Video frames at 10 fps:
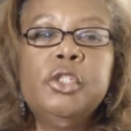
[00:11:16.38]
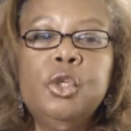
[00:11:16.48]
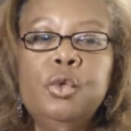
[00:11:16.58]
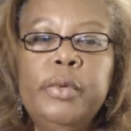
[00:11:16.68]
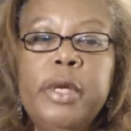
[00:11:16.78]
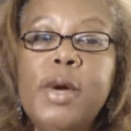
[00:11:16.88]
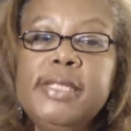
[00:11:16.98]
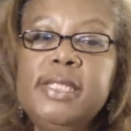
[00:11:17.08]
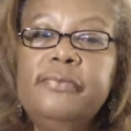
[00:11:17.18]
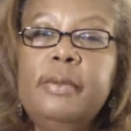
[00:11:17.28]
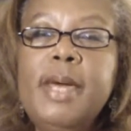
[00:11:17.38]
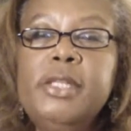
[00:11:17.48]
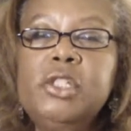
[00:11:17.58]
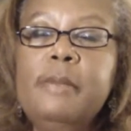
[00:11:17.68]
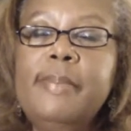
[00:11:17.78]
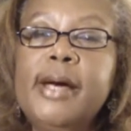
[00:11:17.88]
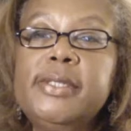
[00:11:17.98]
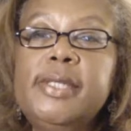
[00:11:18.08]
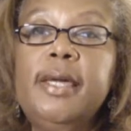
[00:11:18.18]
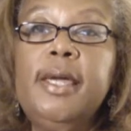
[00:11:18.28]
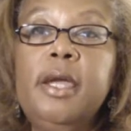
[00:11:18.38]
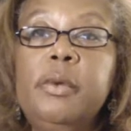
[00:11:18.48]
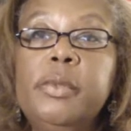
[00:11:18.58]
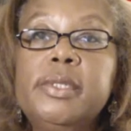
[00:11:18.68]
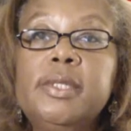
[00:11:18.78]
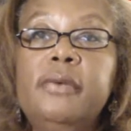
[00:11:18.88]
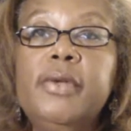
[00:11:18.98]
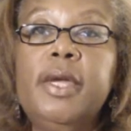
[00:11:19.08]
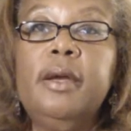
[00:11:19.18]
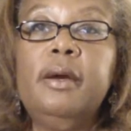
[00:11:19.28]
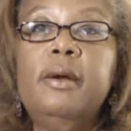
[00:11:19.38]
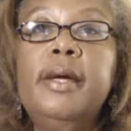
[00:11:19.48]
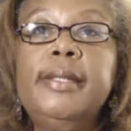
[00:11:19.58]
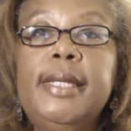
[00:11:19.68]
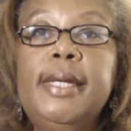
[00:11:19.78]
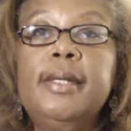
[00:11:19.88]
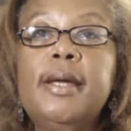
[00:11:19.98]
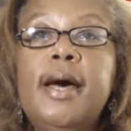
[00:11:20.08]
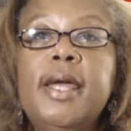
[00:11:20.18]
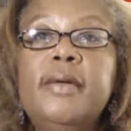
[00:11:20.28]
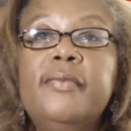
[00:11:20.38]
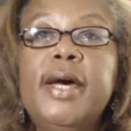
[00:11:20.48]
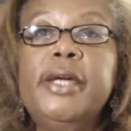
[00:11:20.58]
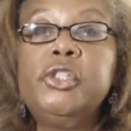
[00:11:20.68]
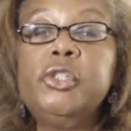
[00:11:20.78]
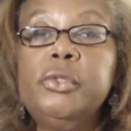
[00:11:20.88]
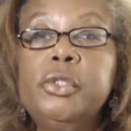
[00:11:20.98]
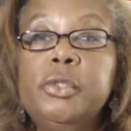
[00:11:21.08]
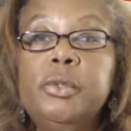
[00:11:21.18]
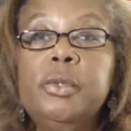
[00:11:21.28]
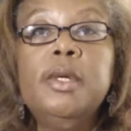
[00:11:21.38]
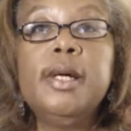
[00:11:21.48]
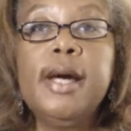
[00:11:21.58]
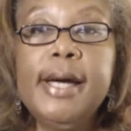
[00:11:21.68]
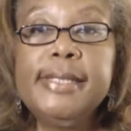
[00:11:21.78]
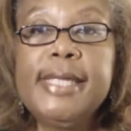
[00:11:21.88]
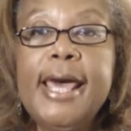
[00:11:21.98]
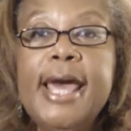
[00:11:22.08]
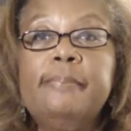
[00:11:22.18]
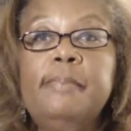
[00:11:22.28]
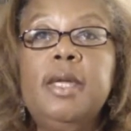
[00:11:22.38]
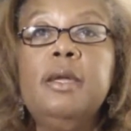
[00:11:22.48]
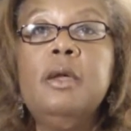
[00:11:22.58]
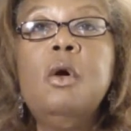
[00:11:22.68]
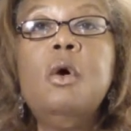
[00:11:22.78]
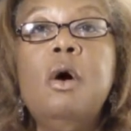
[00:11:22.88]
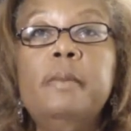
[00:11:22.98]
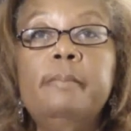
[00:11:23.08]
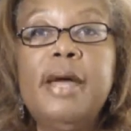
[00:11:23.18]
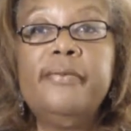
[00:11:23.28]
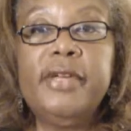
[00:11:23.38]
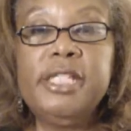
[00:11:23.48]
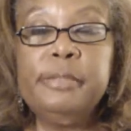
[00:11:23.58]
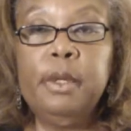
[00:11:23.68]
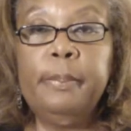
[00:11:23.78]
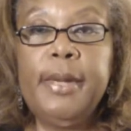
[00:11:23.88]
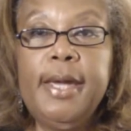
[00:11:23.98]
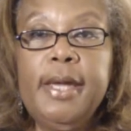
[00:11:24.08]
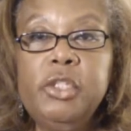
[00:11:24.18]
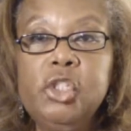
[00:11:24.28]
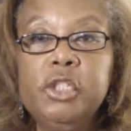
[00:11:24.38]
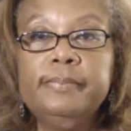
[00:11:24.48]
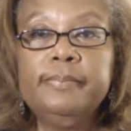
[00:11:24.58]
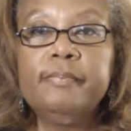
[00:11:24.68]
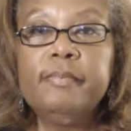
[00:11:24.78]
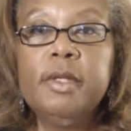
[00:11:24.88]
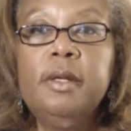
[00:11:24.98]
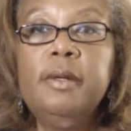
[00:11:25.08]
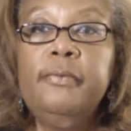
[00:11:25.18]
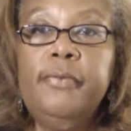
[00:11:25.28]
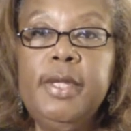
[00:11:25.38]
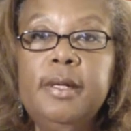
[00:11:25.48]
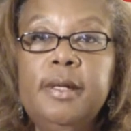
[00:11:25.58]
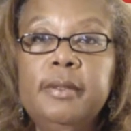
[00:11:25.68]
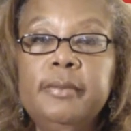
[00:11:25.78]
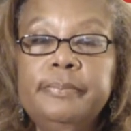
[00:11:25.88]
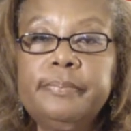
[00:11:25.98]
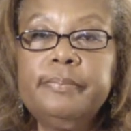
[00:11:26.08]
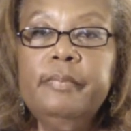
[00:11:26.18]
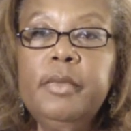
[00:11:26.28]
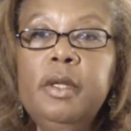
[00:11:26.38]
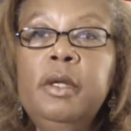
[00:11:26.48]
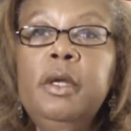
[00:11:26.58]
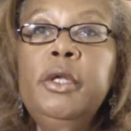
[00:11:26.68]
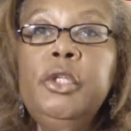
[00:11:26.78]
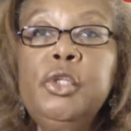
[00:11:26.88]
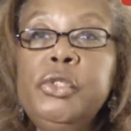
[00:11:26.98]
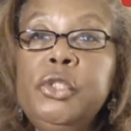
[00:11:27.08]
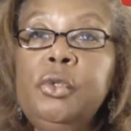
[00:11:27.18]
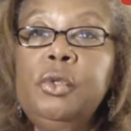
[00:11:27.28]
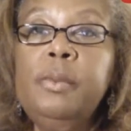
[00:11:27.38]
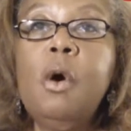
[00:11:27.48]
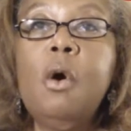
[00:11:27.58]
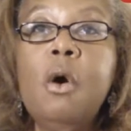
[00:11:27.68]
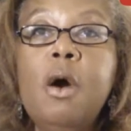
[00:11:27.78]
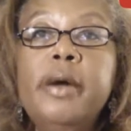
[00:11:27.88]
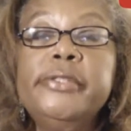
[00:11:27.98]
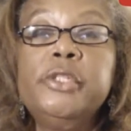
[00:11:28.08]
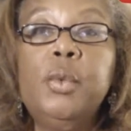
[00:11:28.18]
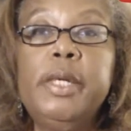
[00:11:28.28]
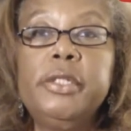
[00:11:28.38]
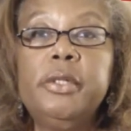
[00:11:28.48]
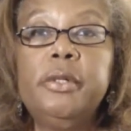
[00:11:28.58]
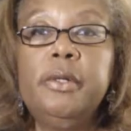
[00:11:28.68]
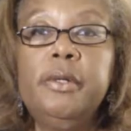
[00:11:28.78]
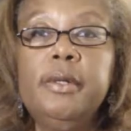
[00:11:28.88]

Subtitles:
To request information about Take Care with Self-Care, again, I invite you to contact me on my Facebook page, via YouTube or Twitter.